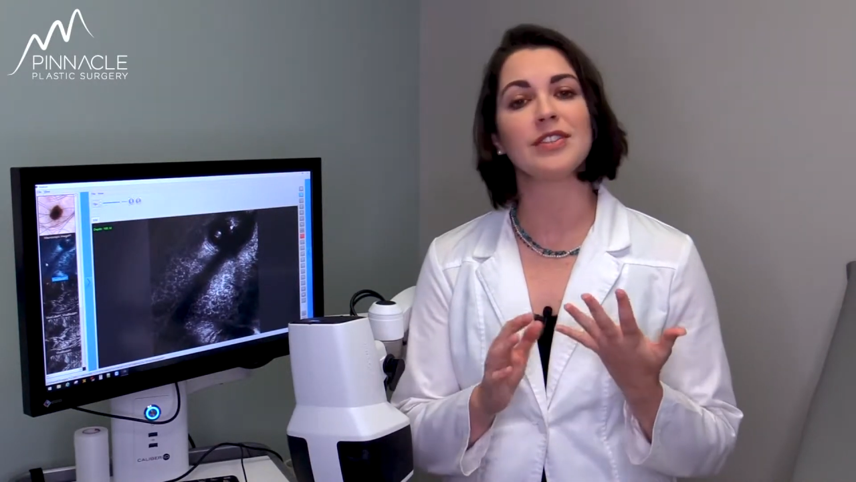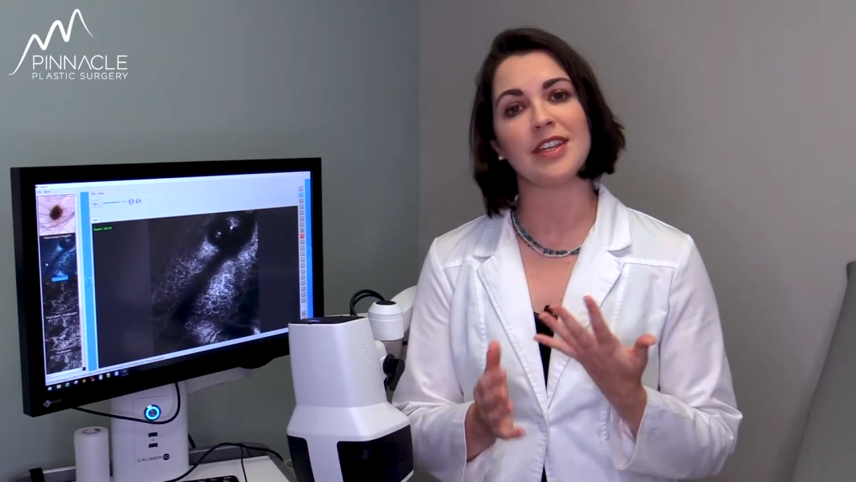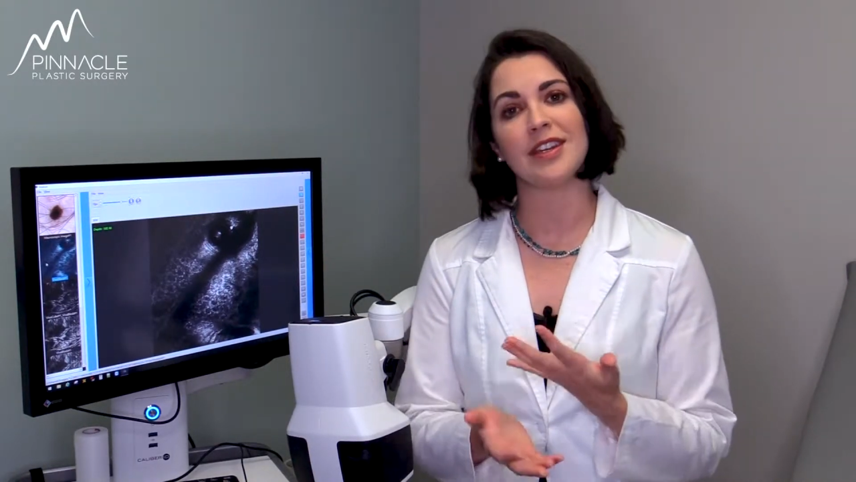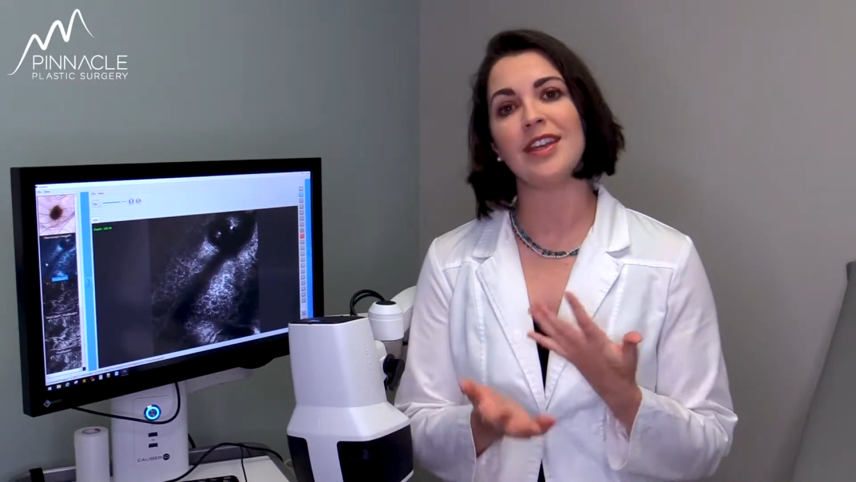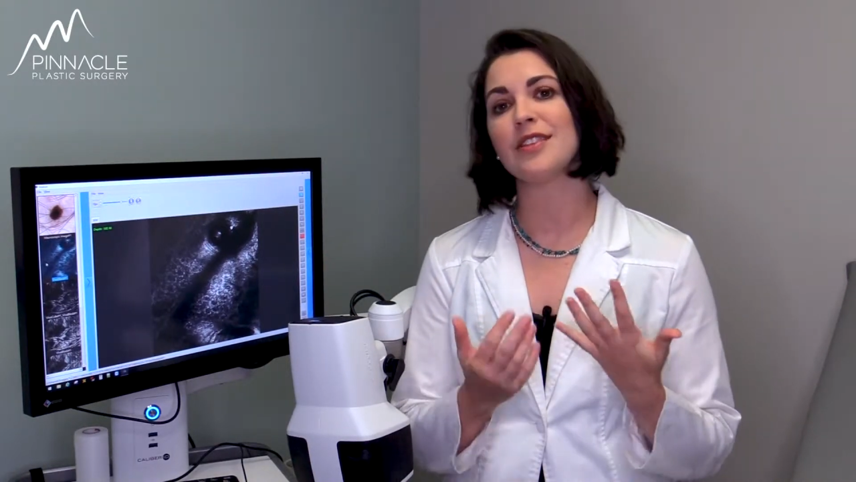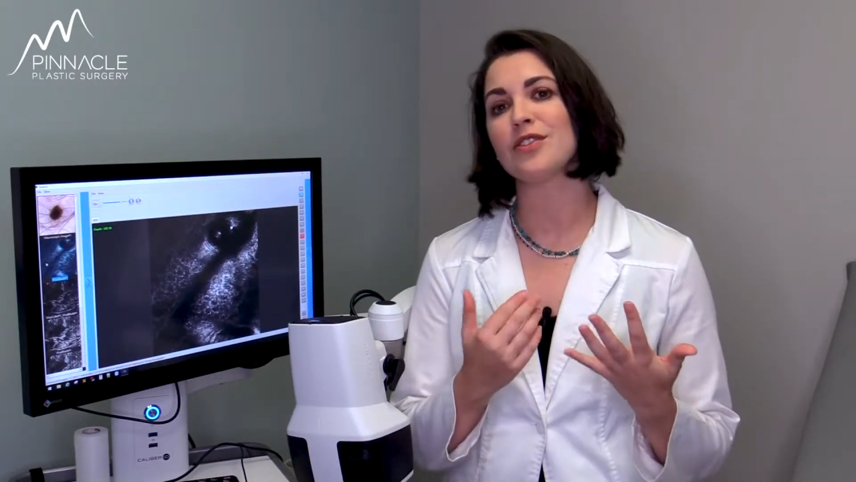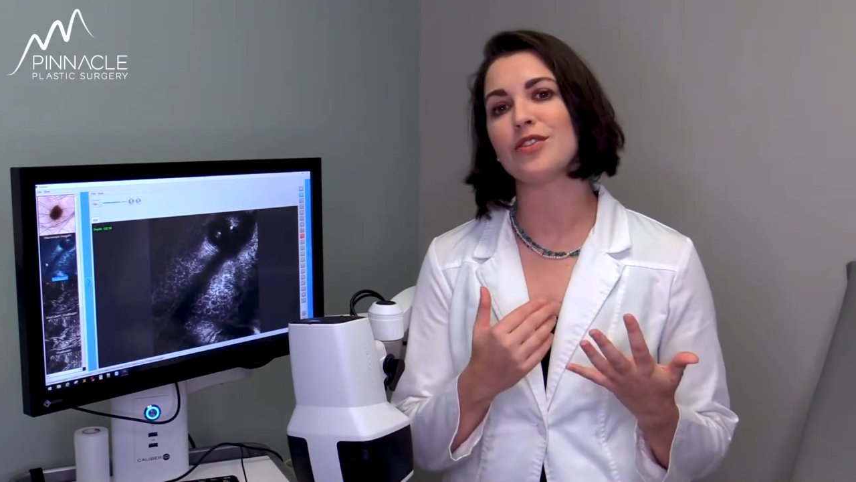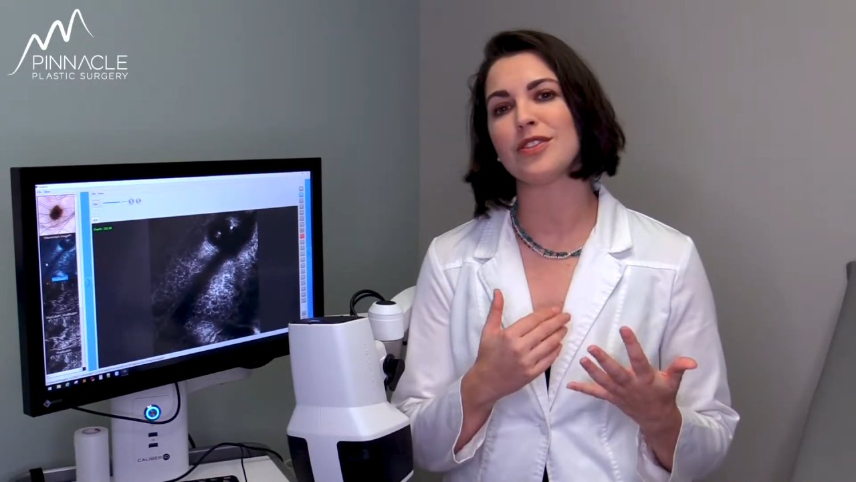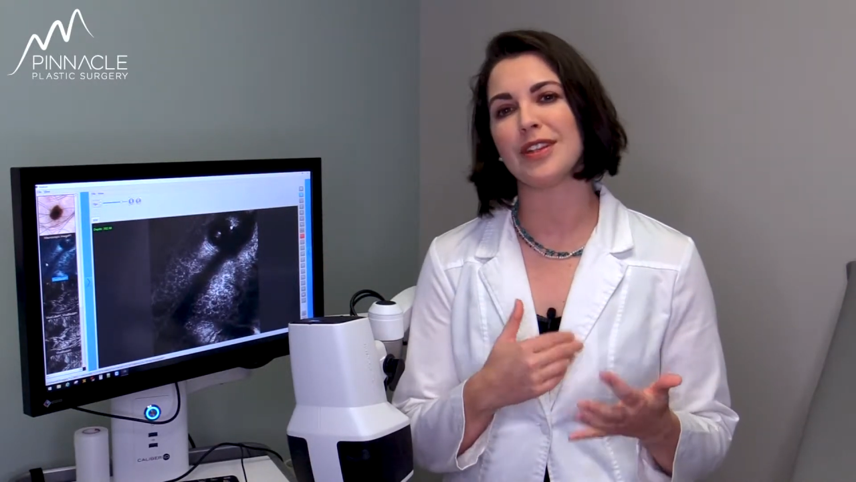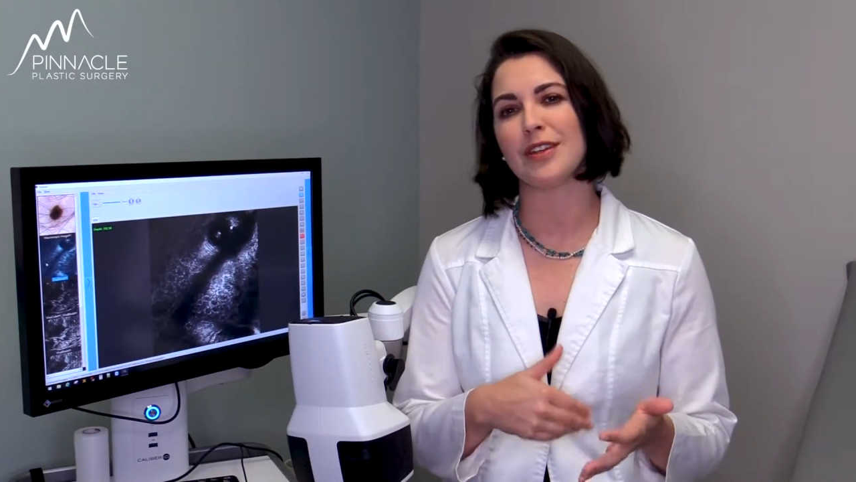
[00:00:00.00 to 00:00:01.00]
skin
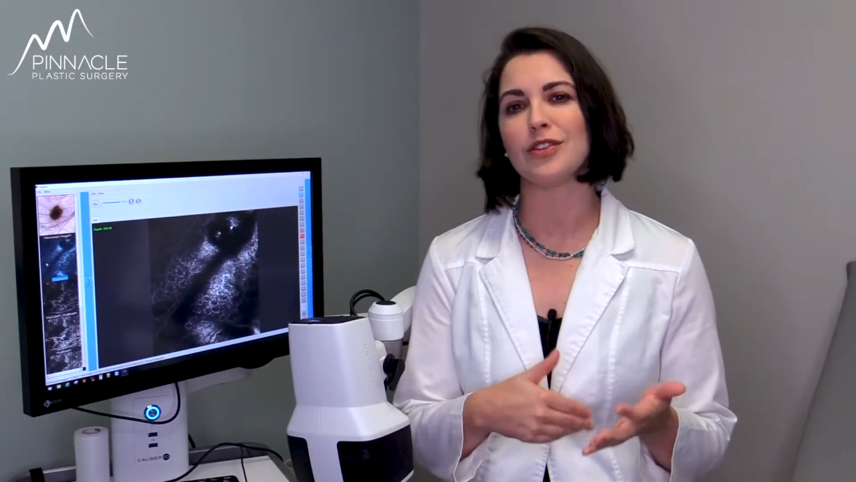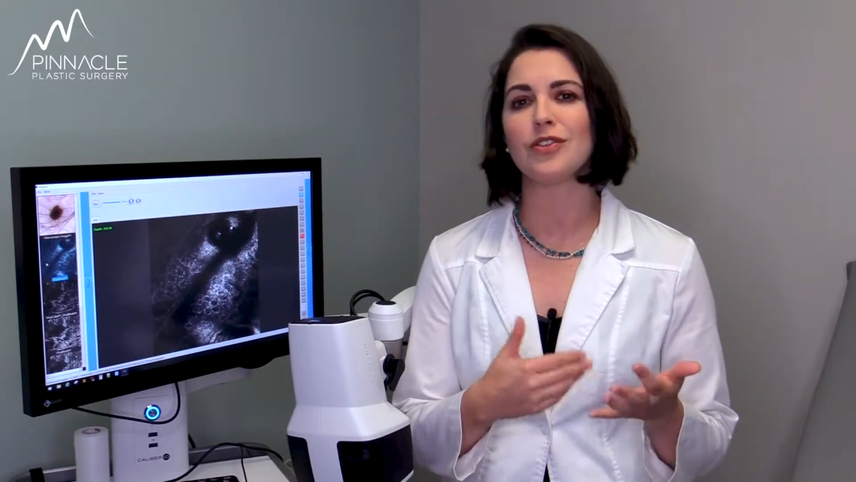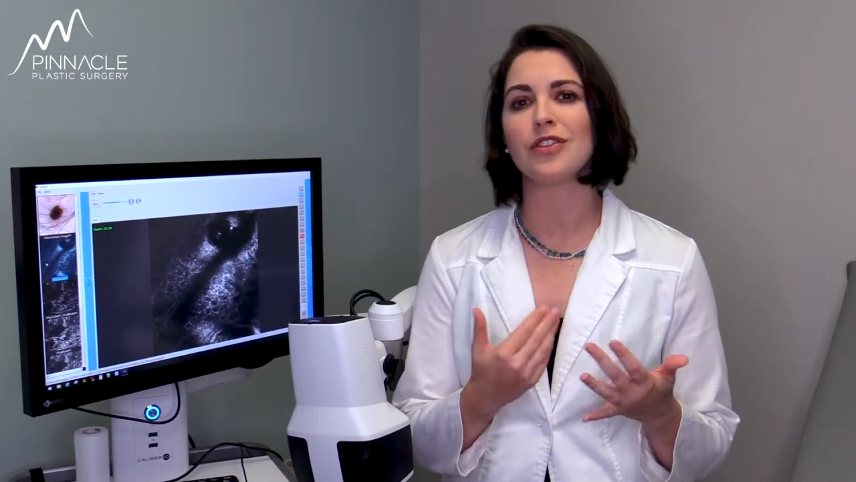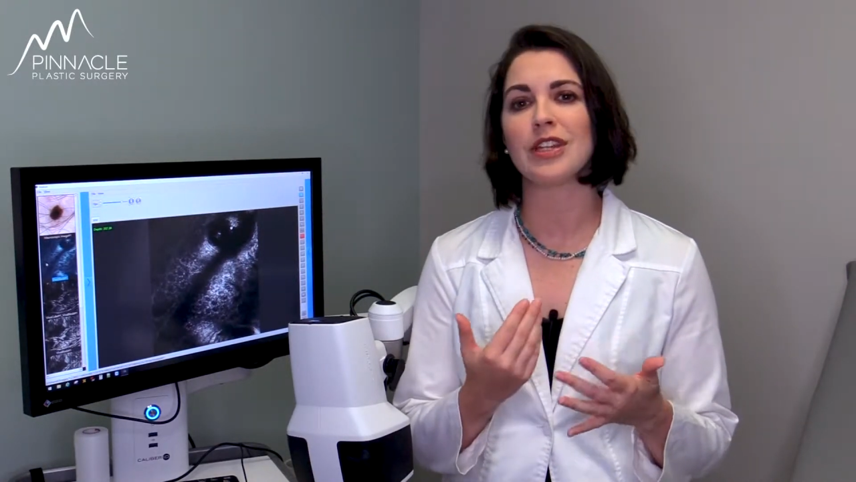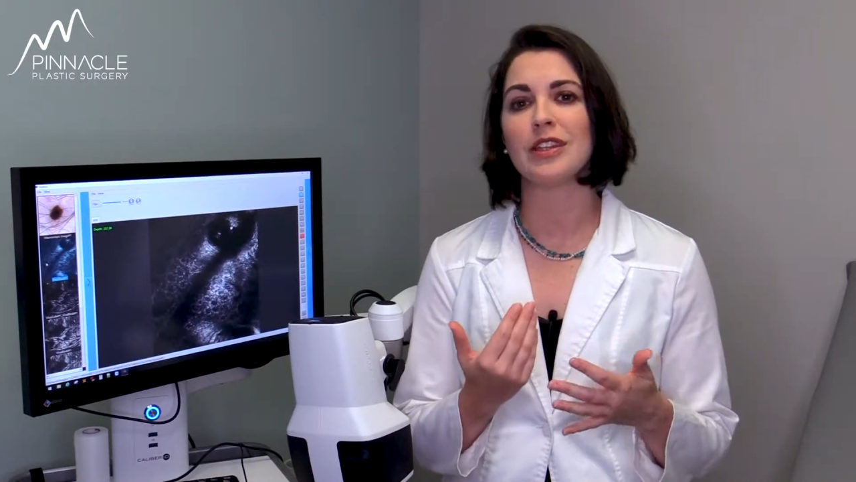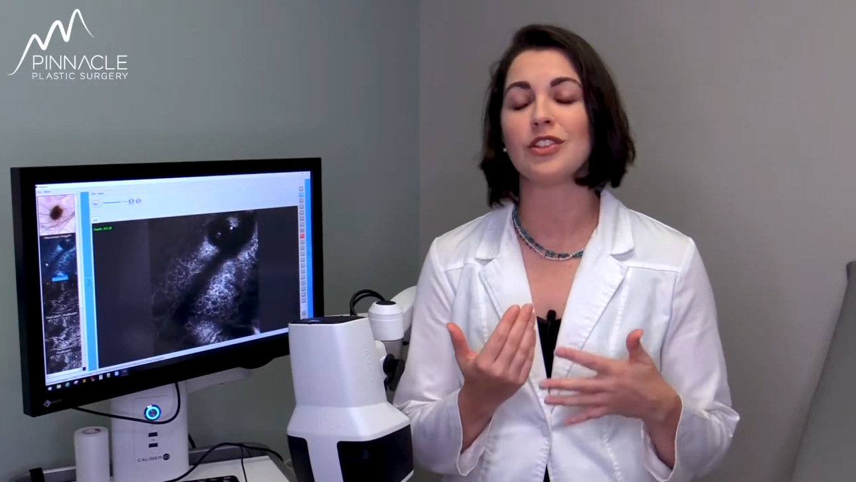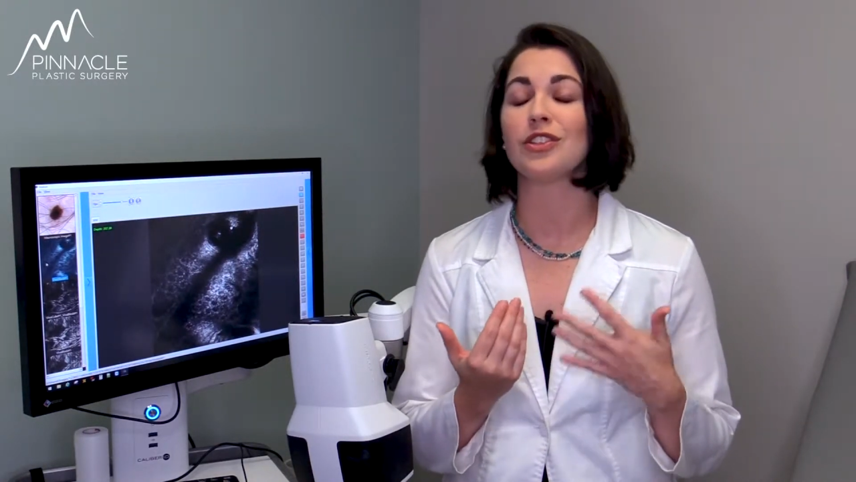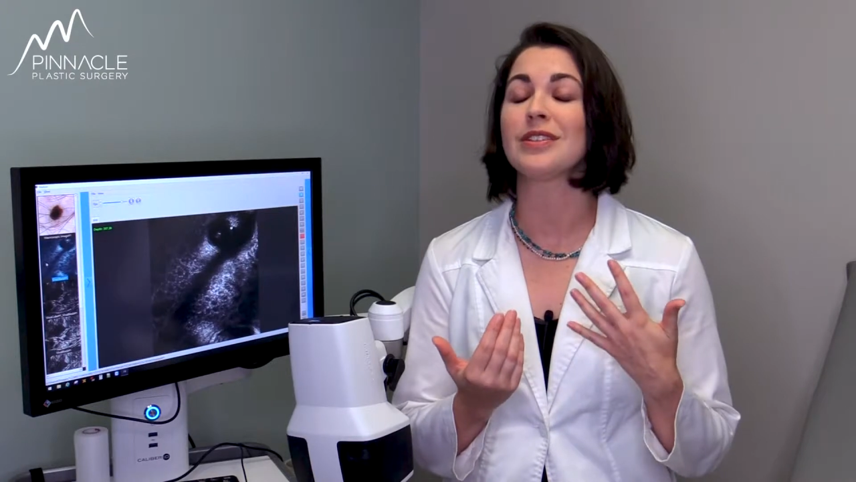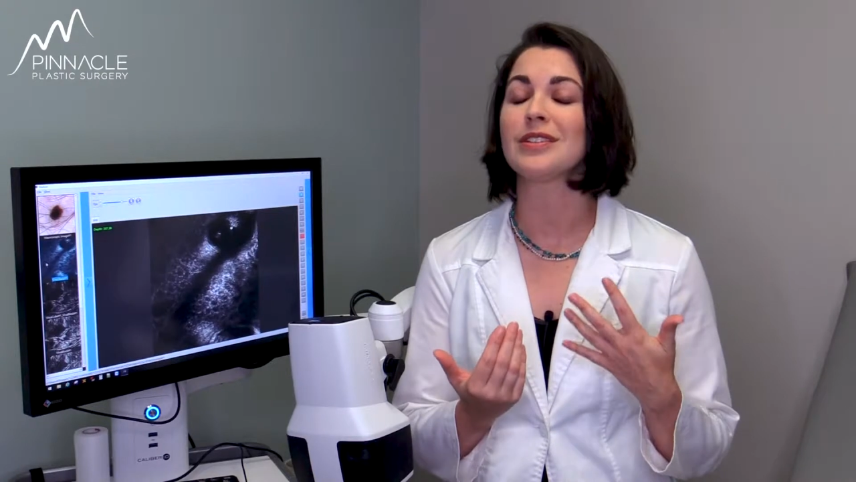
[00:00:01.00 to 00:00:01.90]
cancers and concerning lesions,